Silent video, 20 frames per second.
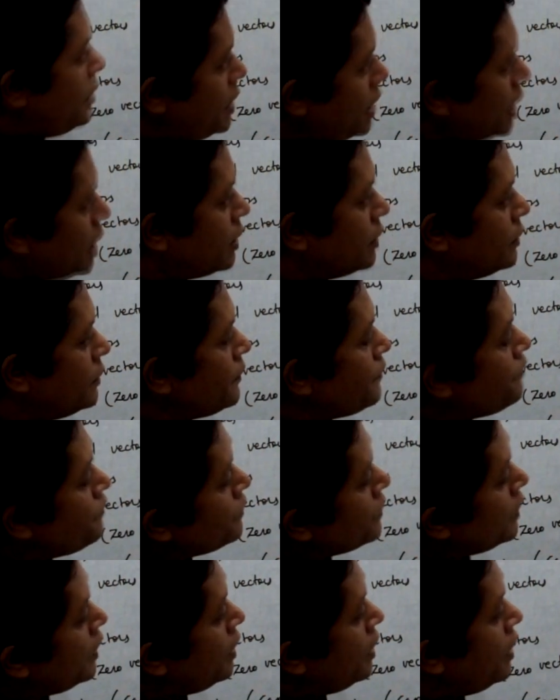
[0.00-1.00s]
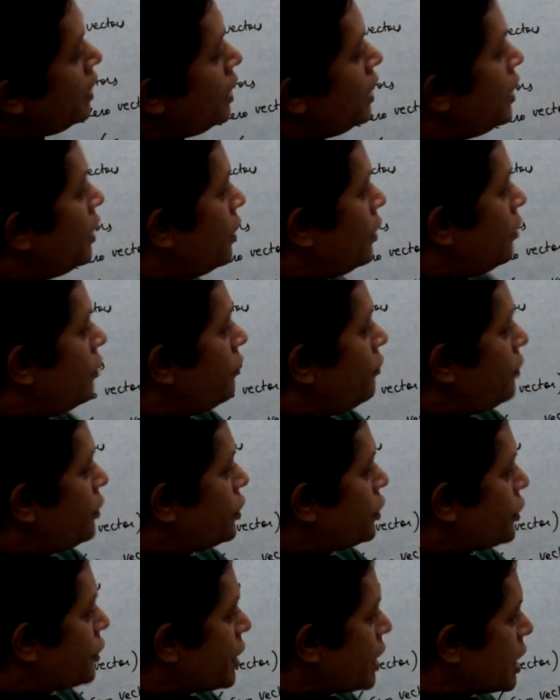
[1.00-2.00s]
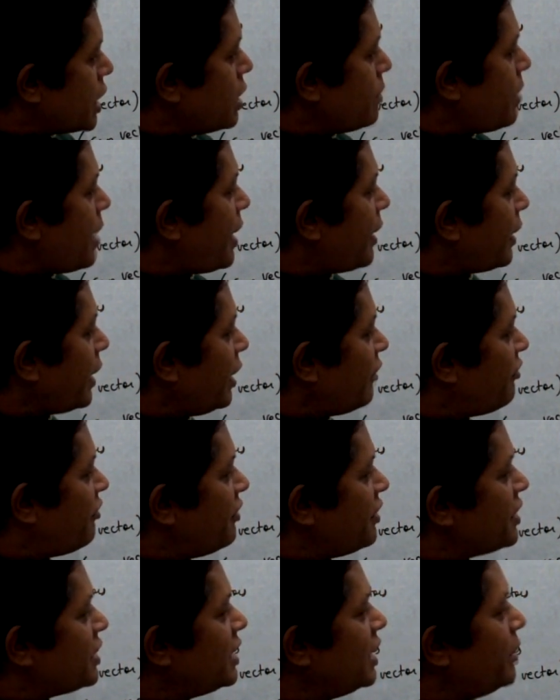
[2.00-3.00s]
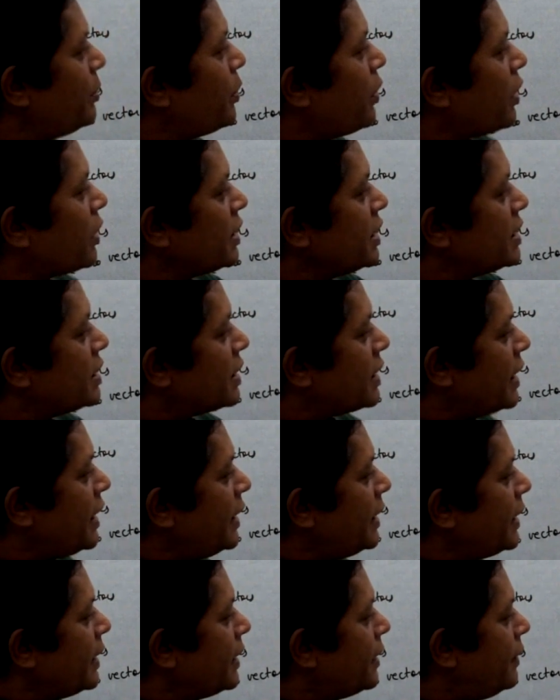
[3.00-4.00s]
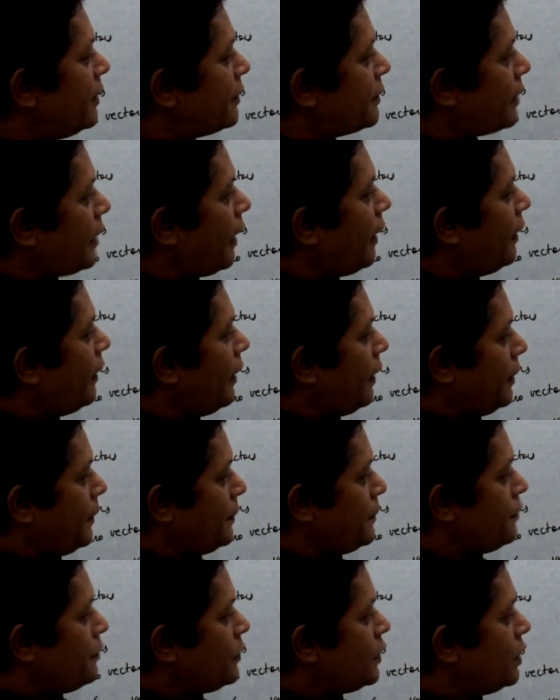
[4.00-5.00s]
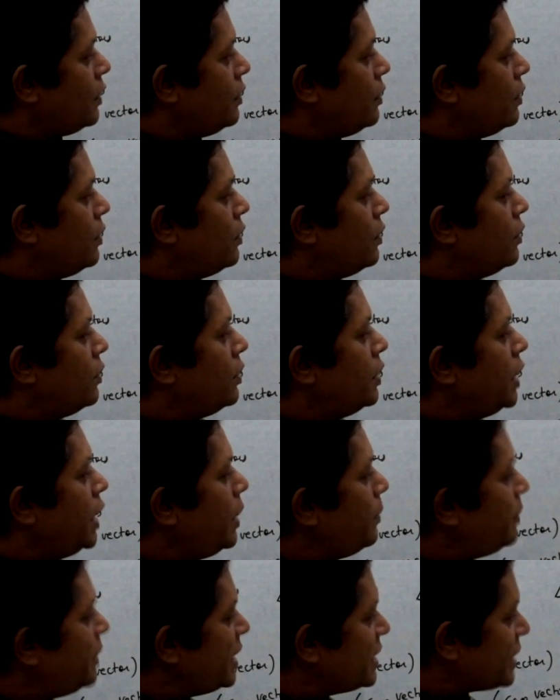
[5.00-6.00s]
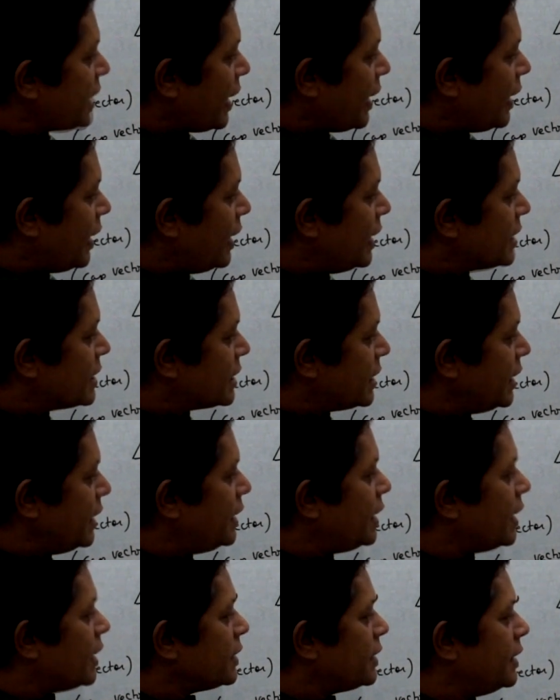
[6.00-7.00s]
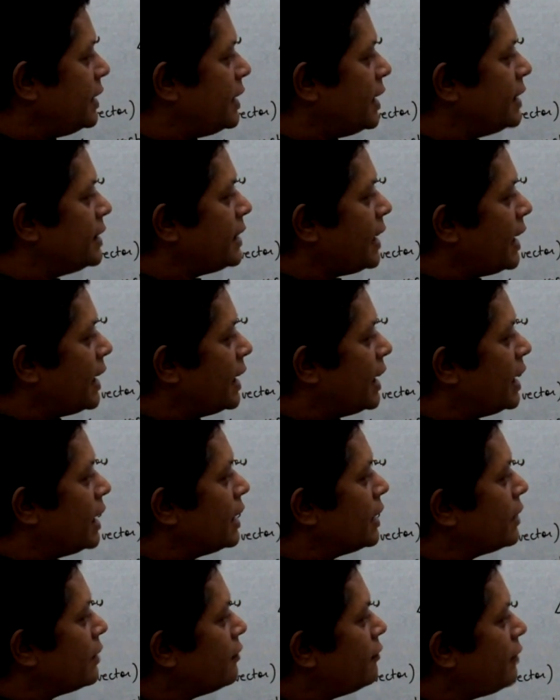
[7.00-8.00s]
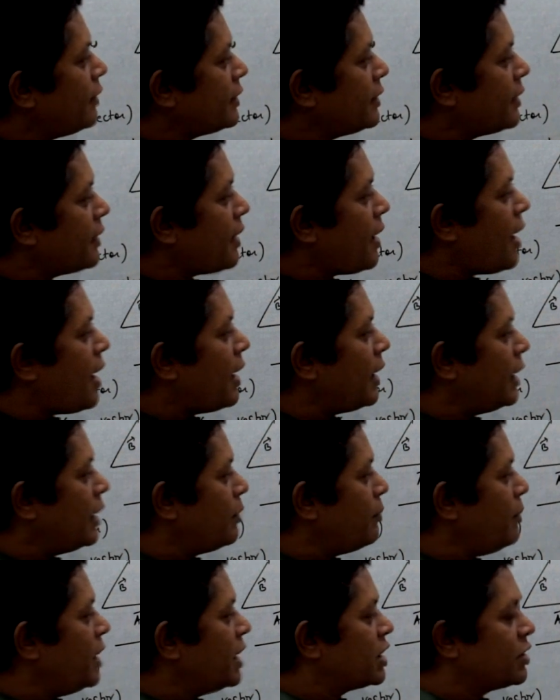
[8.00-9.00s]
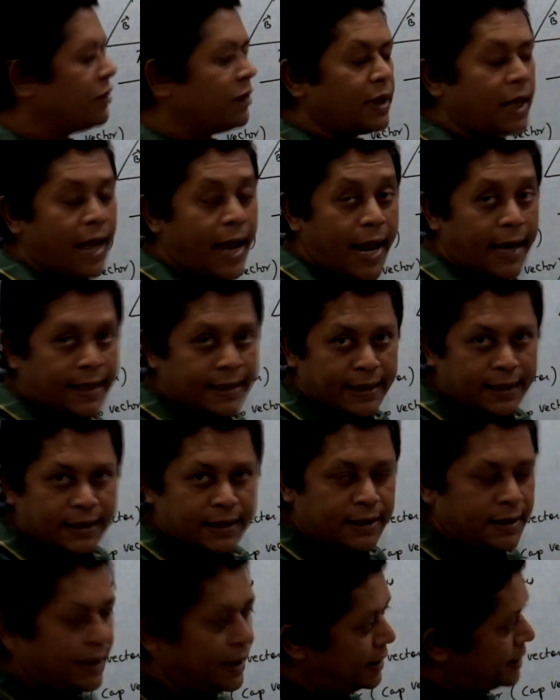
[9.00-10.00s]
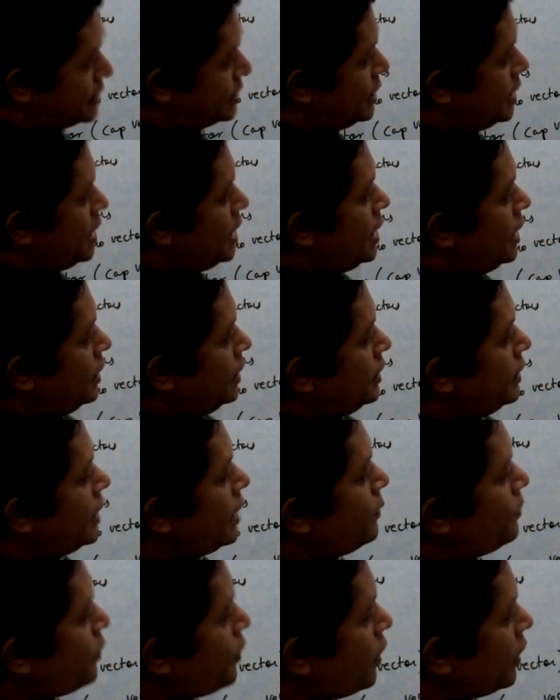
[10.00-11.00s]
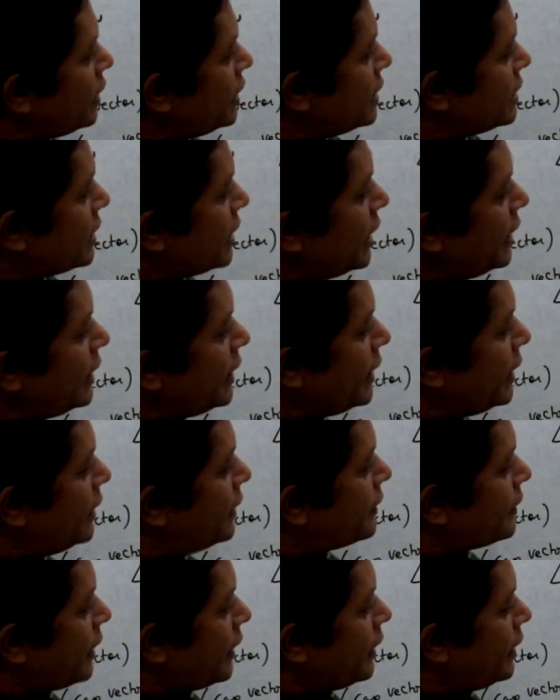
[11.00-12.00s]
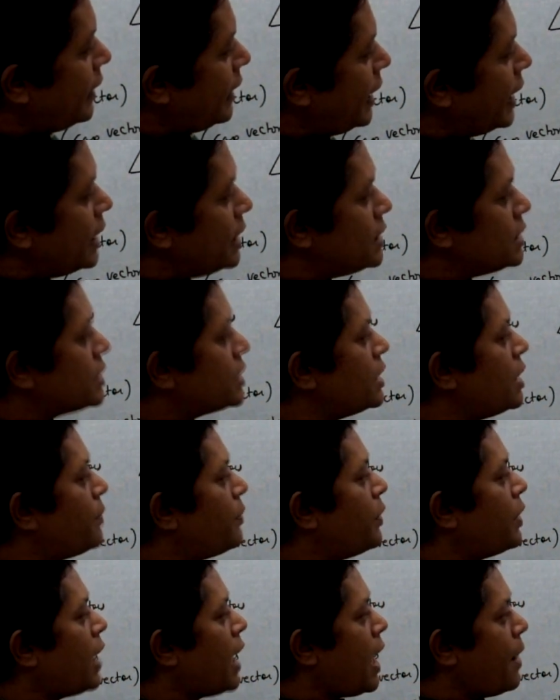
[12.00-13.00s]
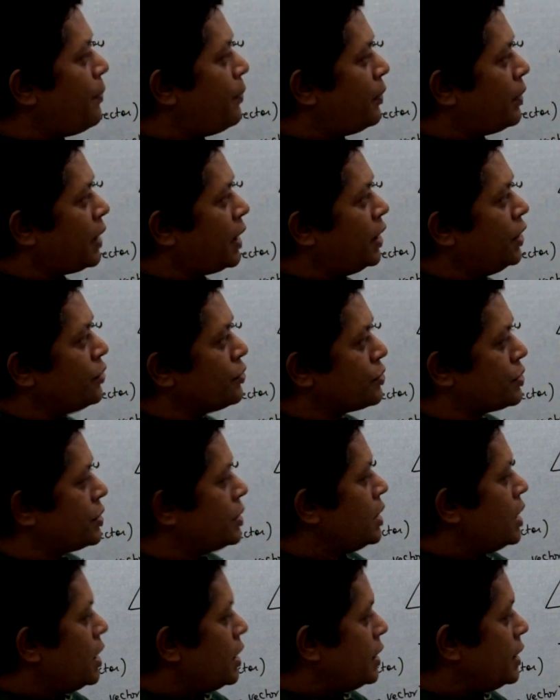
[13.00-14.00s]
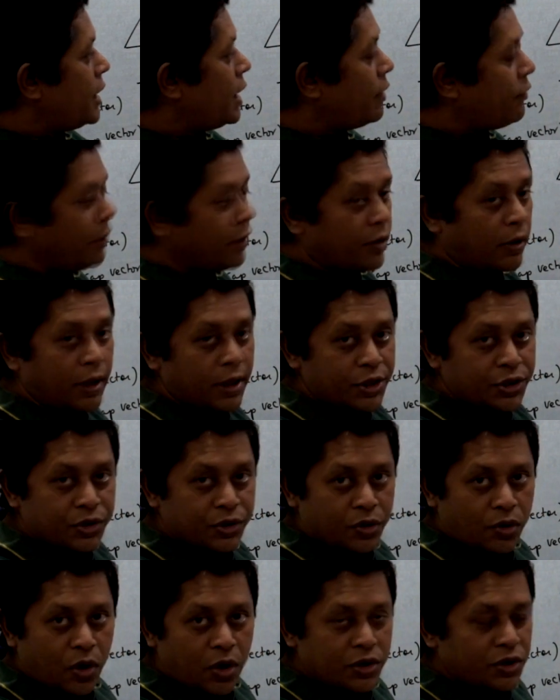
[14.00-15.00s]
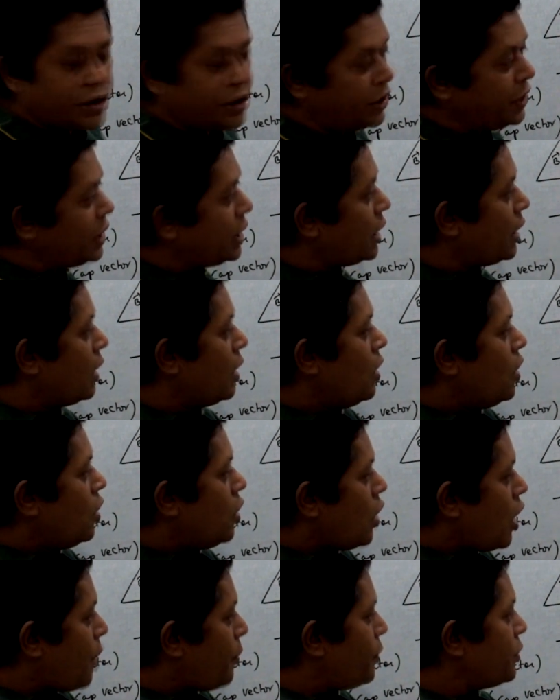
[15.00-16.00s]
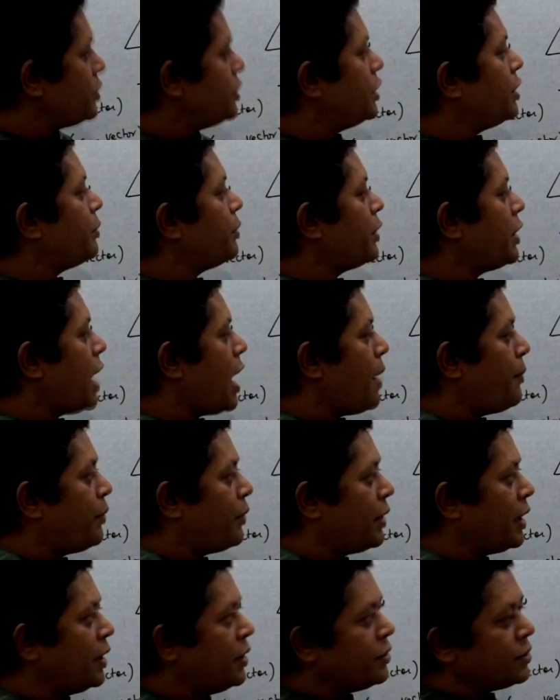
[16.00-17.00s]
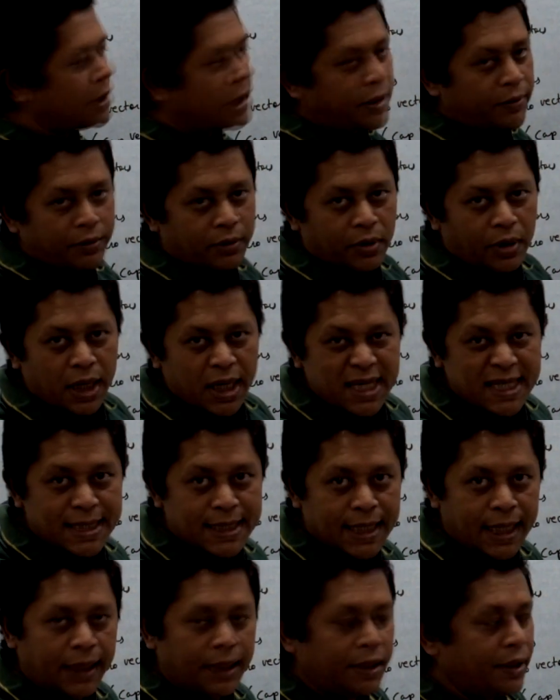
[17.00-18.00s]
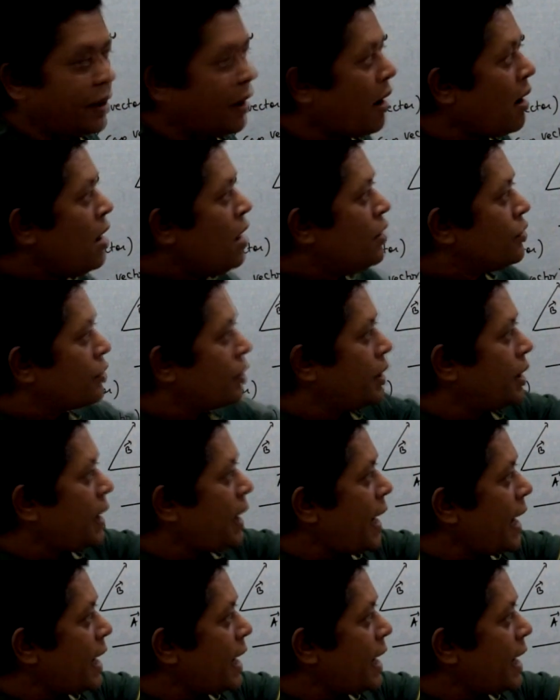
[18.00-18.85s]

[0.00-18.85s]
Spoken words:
Now, with trigonometry, if we see for this right angle triangle, if this angle is theta, theta is angle vector r, it makes with x axis, then for this right angle triangle adjacent upon hypotenuse, that we call as cos theta, opposite upon hypotenuse that we call as sin theta. So here